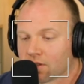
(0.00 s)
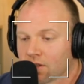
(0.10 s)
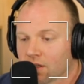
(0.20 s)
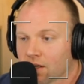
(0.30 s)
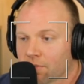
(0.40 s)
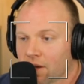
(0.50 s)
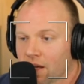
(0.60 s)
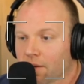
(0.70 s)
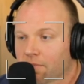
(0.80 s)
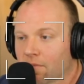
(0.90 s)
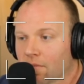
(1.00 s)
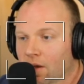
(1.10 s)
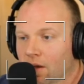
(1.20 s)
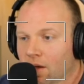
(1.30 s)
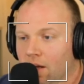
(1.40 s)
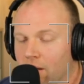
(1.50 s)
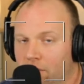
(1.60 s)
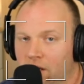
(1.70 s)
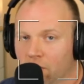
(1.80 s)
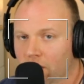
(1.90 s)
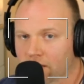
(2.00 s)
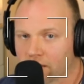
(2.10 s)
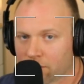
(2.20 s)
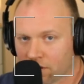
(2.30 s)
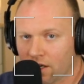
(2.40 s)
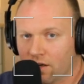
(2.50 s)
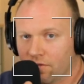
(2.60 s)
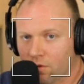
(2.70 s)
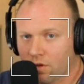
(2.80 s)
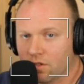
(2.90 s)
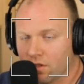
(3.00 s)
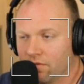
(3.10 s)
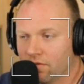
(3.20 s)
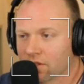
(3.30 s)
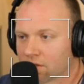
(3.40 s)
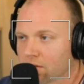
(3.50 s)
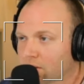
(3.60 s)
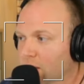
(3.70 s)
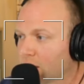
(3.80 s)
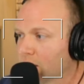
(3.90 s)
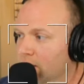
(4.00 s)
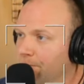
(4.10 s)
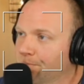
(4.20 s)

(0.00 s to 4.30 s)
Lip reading: And in many ways, I'm just kind of focused on the physical side here.